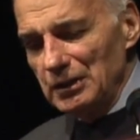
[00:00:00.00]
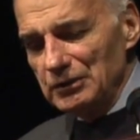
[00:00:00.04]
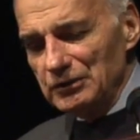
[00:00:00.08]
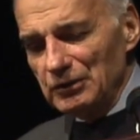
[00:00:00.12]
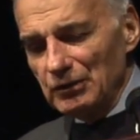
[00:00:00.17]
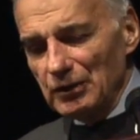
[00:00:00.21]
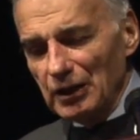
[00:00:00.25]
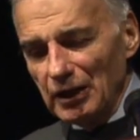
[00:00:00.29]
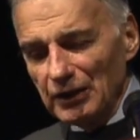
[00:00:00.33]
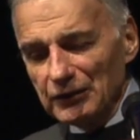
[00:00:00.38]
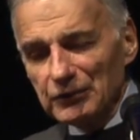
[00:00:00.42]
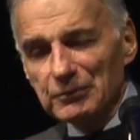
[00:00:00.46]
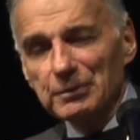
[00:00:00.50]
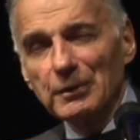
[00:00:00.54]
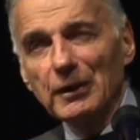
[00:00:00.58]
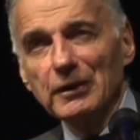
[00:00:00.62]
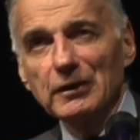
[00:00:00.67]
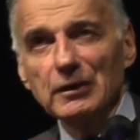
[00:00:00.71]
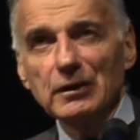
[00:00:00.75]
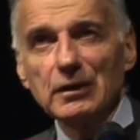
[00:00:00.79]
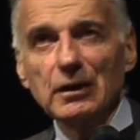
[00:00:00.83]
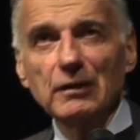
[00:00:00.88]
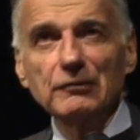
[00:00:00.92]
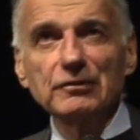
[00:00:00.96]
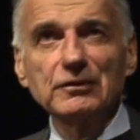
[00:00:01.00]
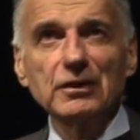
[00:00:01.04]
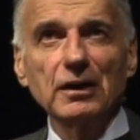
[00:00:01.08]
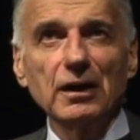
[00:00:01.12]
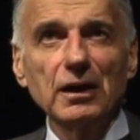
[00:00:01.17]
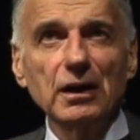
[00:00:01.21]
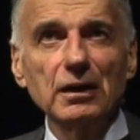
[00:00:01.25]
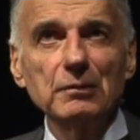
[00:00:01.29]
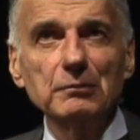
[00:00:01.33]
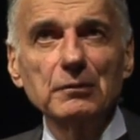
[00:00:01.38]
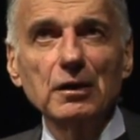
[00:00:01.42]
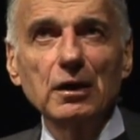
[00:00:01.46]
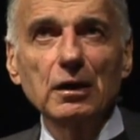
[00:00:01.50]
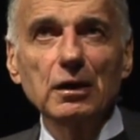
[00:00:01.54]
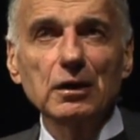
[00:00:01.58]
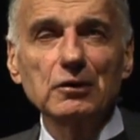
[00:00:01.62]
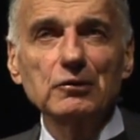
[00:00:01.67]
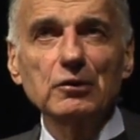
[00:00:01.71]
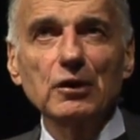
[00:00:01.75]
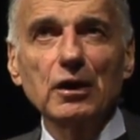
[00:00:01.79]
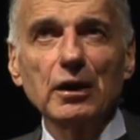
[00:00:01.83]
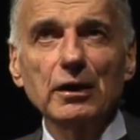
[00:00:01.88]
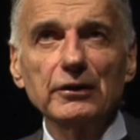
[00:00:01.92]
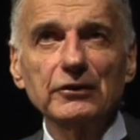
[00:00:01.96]
do not spend enough time
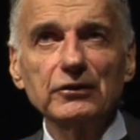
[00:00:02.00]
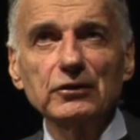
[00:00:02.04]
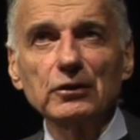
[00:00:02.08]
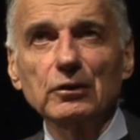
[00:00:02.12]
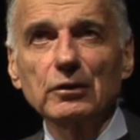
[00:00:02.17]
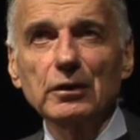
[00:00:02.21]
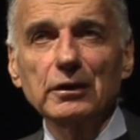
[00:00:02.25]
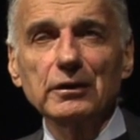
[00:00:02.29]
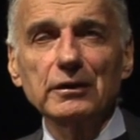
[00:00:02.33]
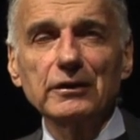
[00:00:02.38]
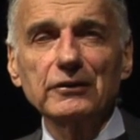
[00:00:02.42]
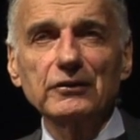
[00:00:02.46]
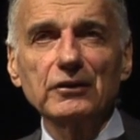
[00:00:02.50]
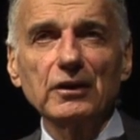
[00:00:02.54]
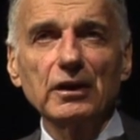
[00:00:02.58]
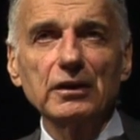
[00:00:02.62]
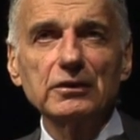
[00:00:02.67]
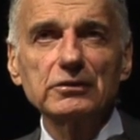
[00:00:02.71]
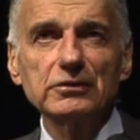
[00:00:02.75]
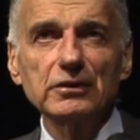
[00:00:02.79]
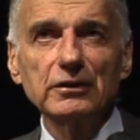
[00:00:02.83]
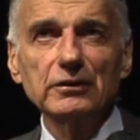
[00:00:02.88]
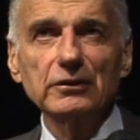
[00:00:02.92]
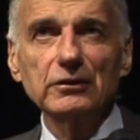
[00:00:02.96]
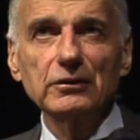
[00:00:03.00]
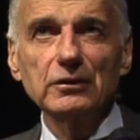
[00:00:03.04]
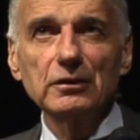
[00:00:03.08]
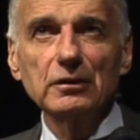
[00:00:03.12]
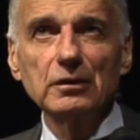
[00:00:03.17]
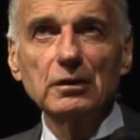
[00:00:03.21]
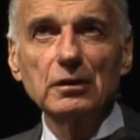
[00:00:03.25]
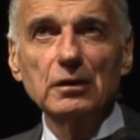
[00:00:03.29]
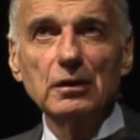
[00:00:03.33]
across organizations.